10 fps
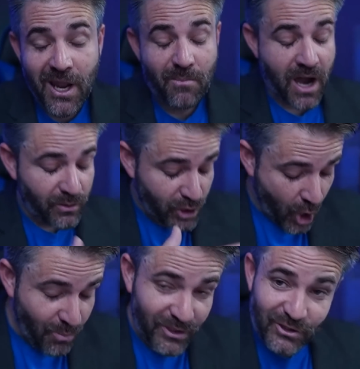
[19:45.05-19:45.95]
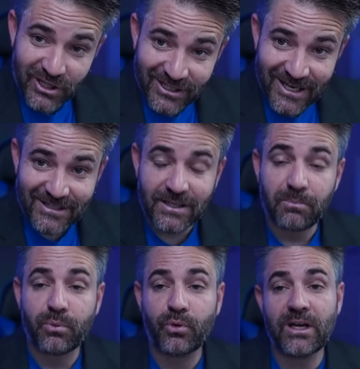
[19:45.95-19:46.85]
but I was hoping to get to
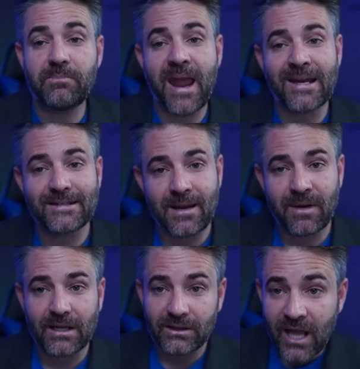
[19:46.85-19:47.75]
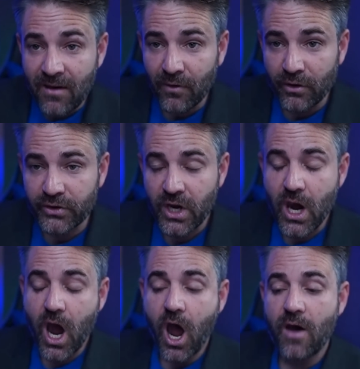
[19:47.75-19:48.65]
pre-pandemic levels
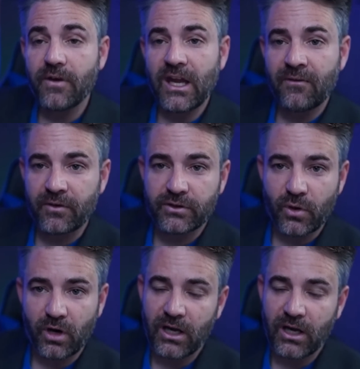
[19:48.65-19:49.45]
of inventory.